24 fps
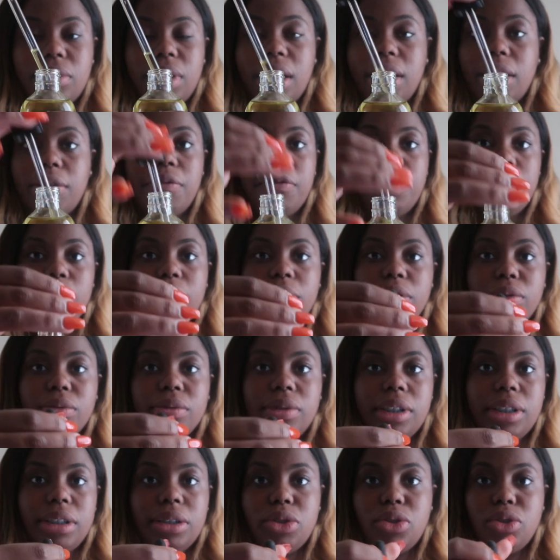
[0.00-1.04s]
do like a few or
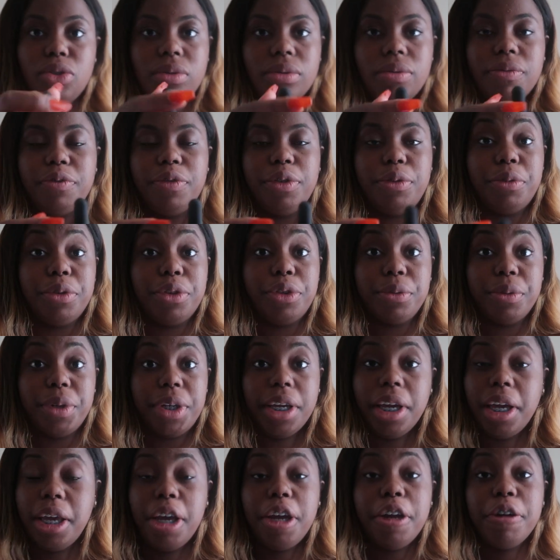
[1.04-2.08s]
three, few or
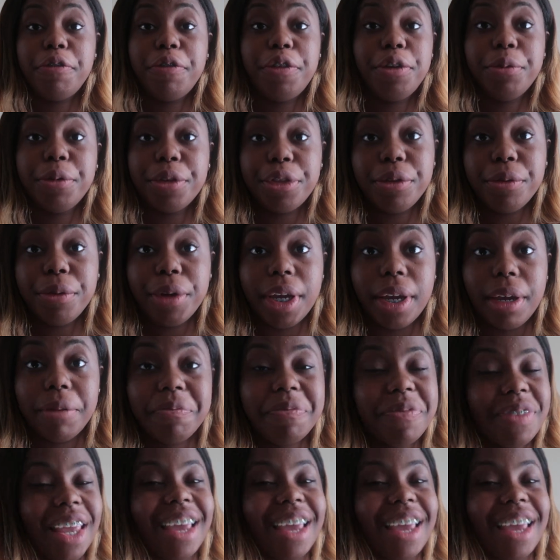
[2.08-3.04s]
three, few or three.